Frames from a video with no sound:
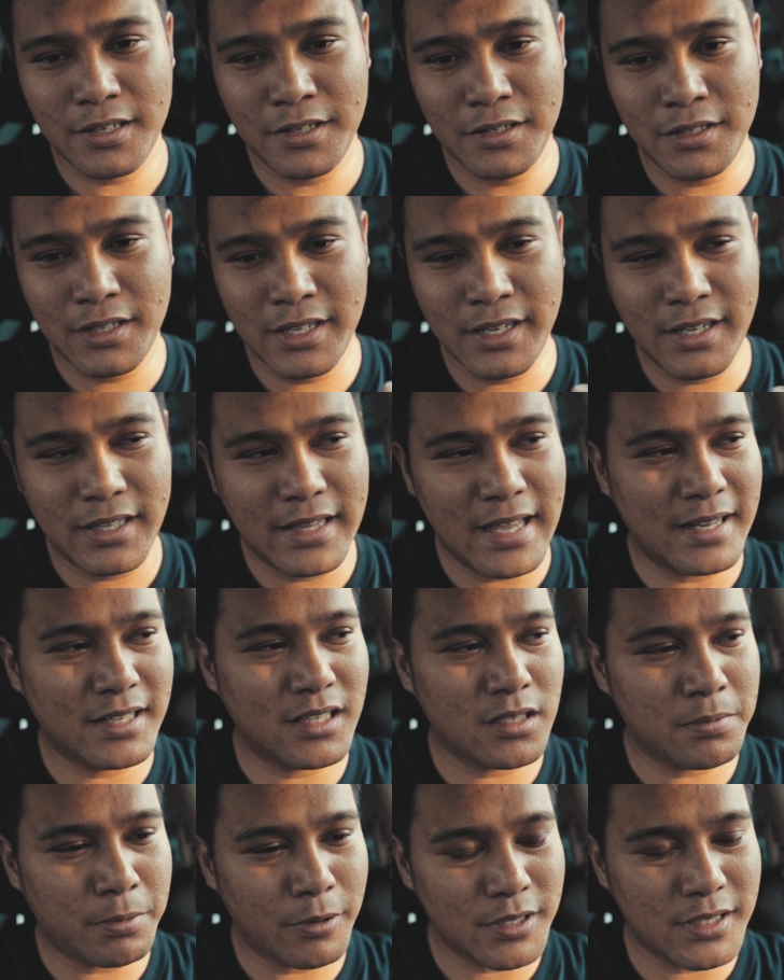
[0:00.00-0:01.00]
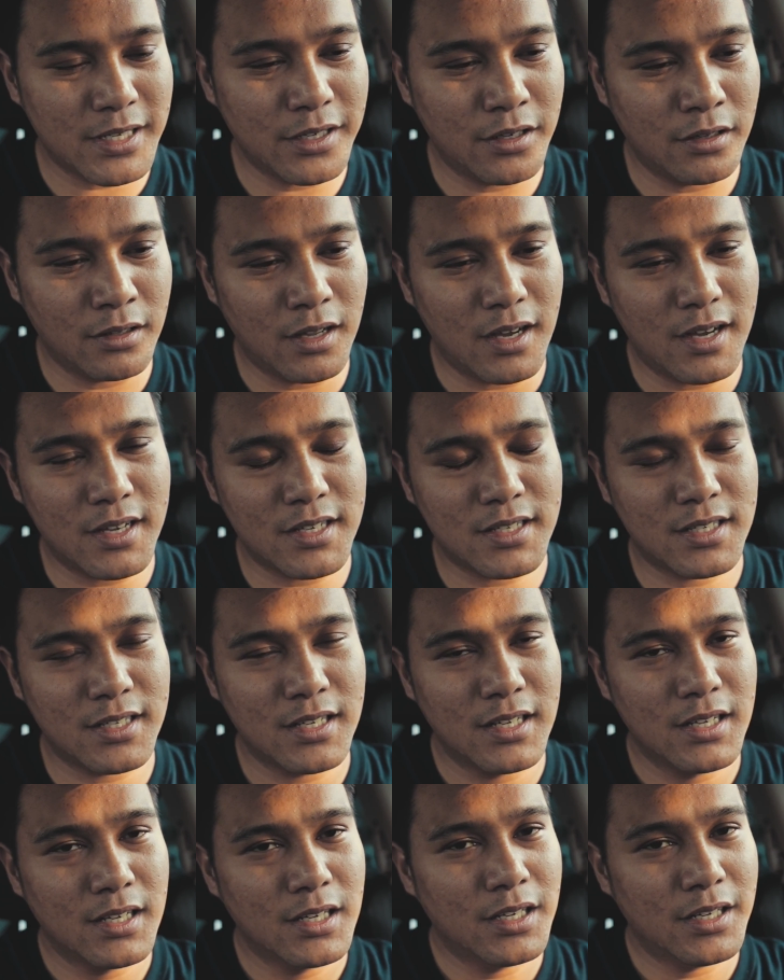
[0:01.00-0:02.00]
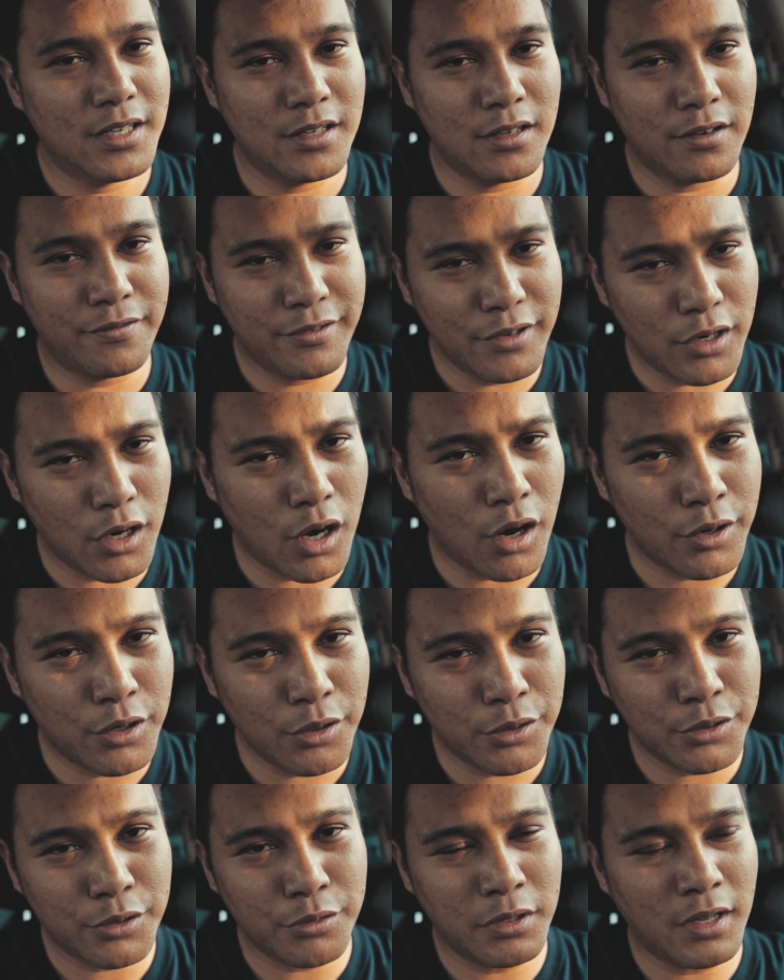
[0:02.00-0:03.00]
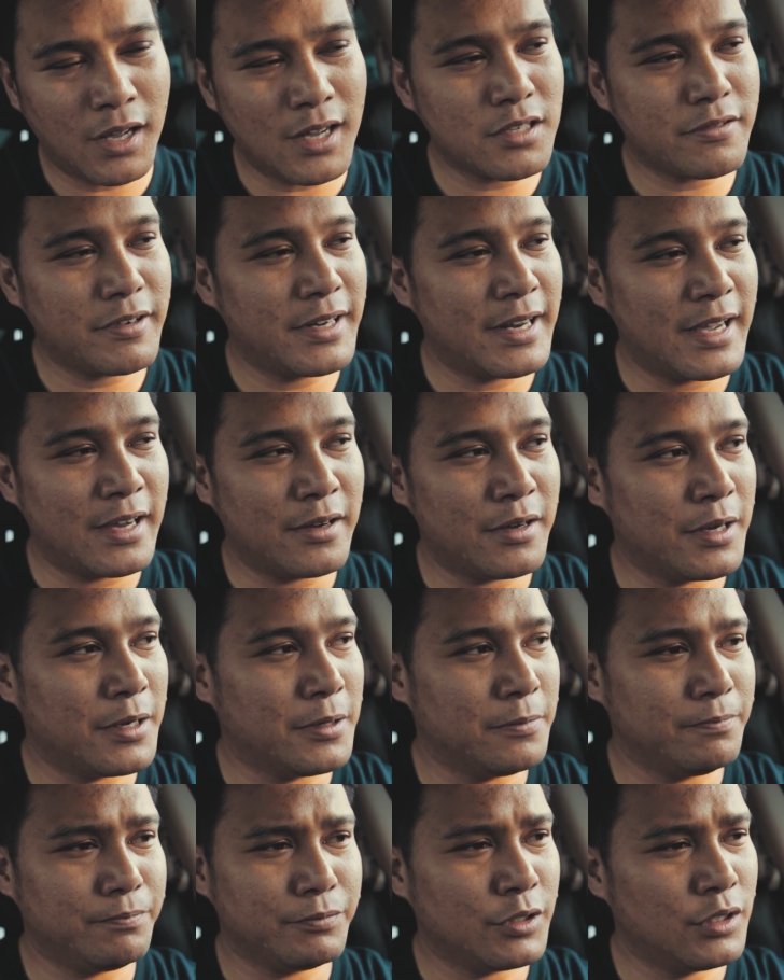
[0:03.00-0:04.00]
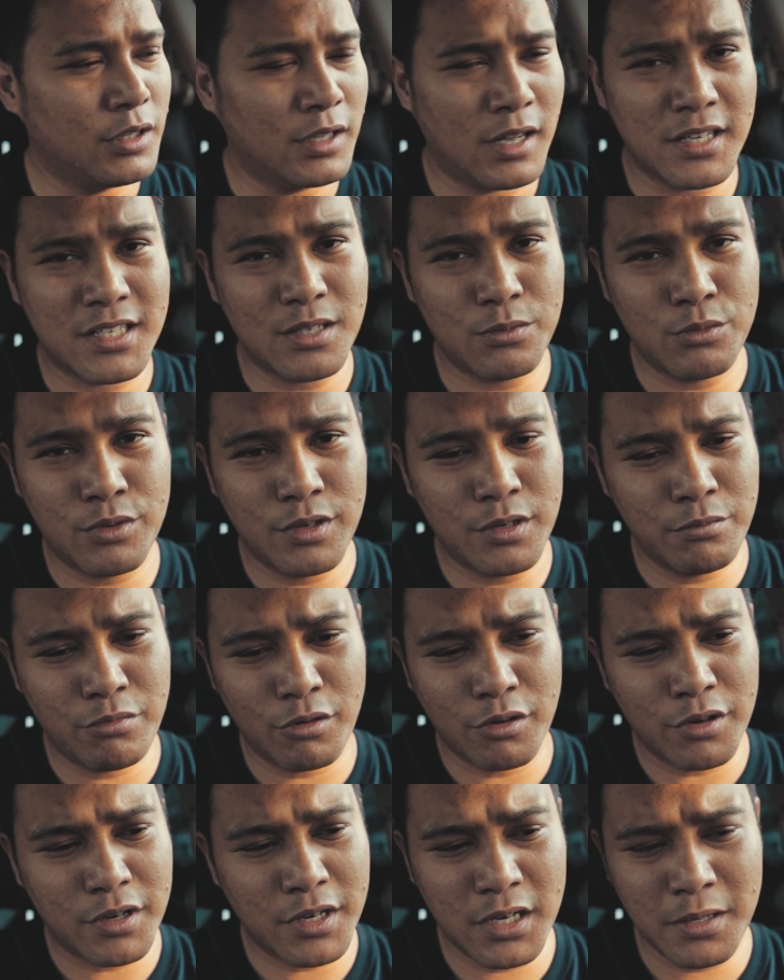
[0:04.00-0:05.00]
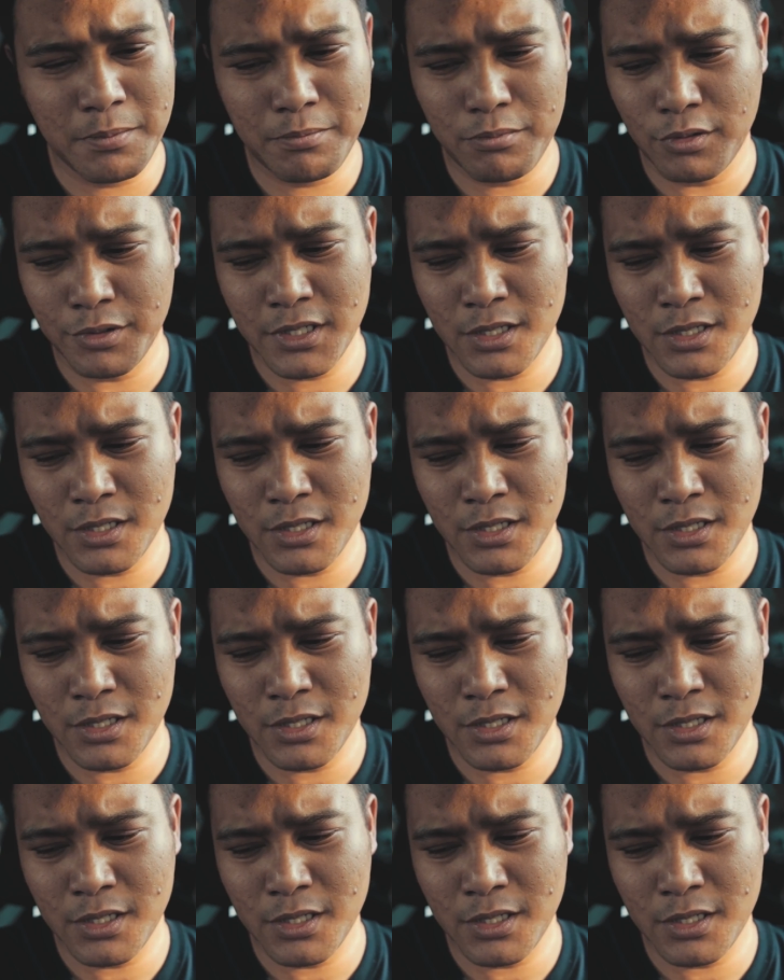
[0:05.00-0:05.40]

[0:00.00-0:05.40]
You think that this person that you lost, you know, if you are going through a loss right now, um, you lost someone who broke up or